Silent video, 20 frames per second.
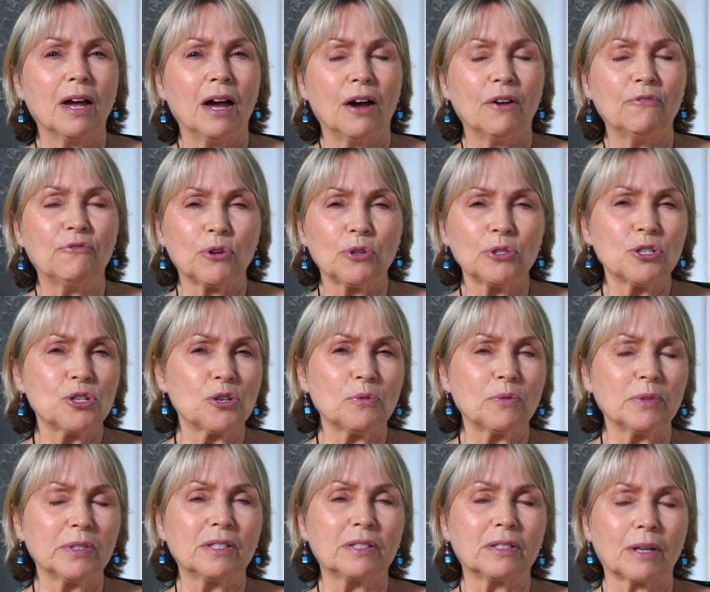a
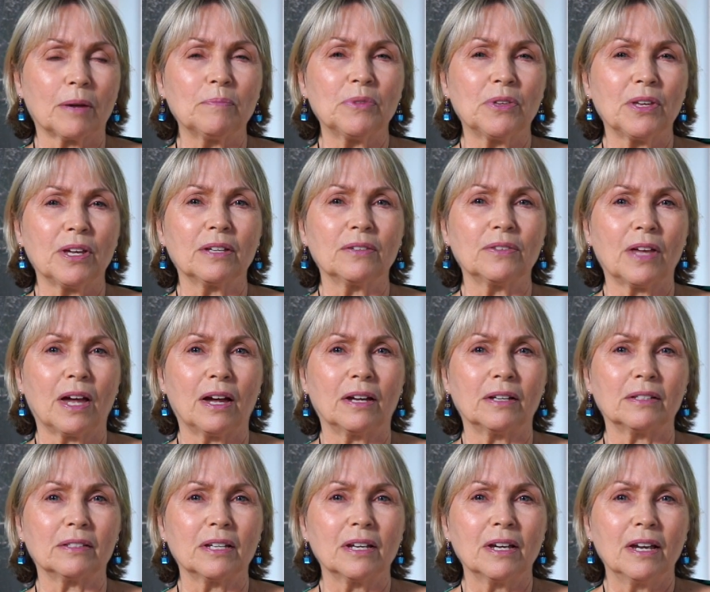virtue is something
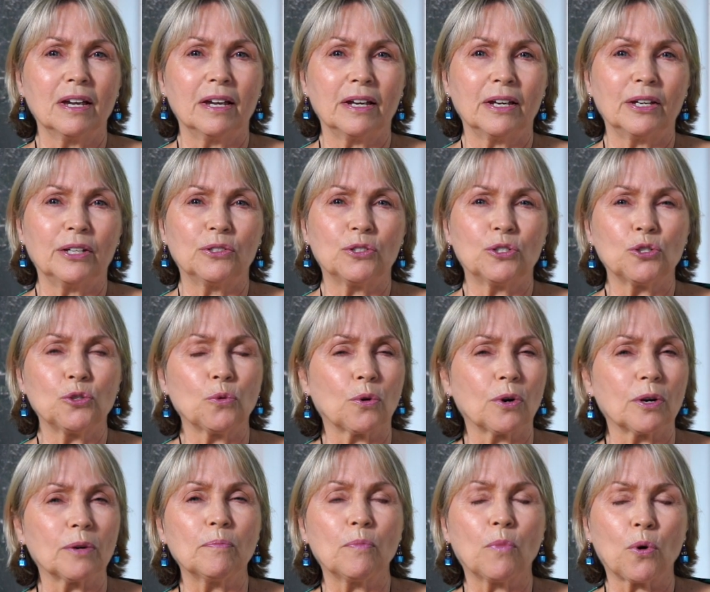that is
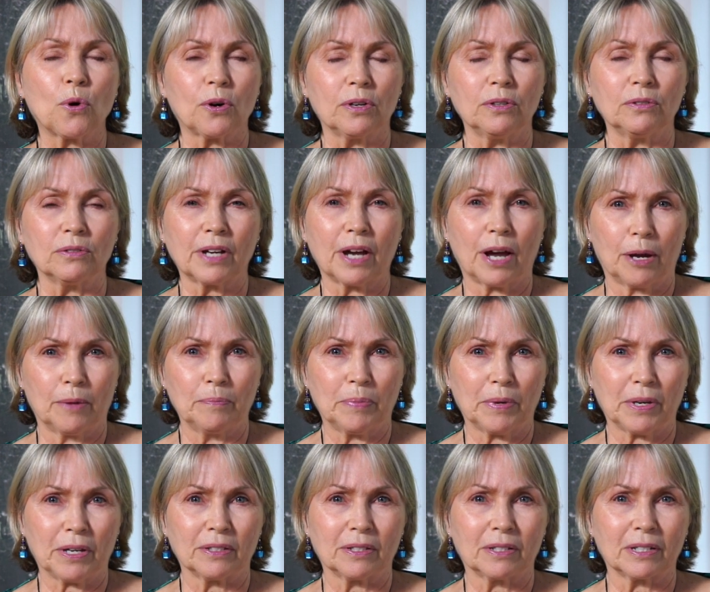your moral
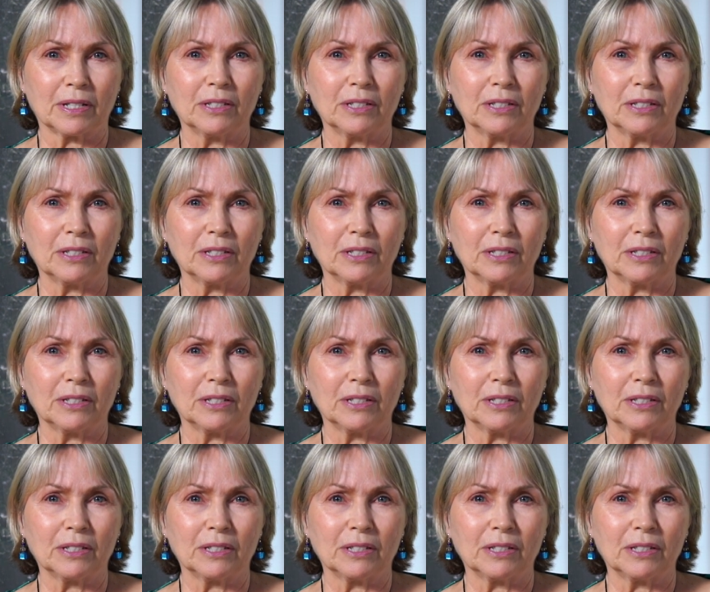compass.